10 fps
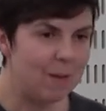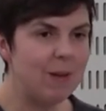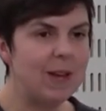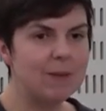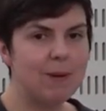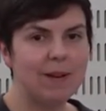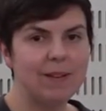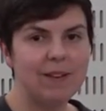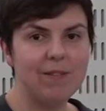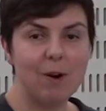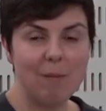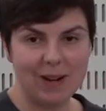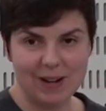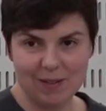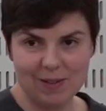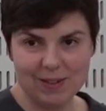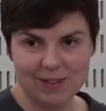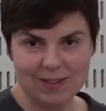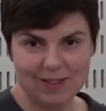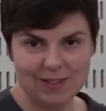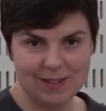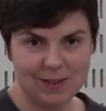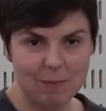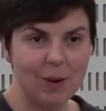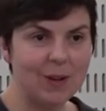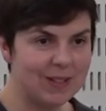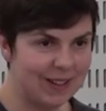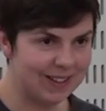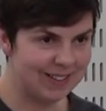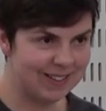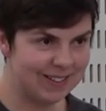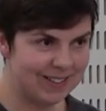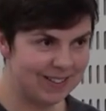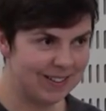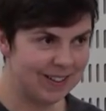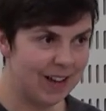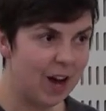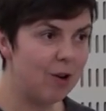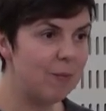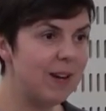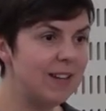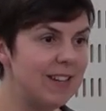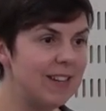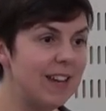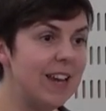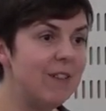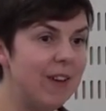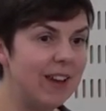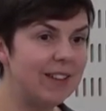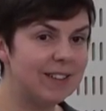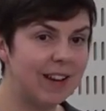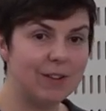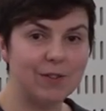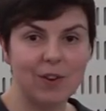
be it about environmental governance, politics, our ability to innovate out of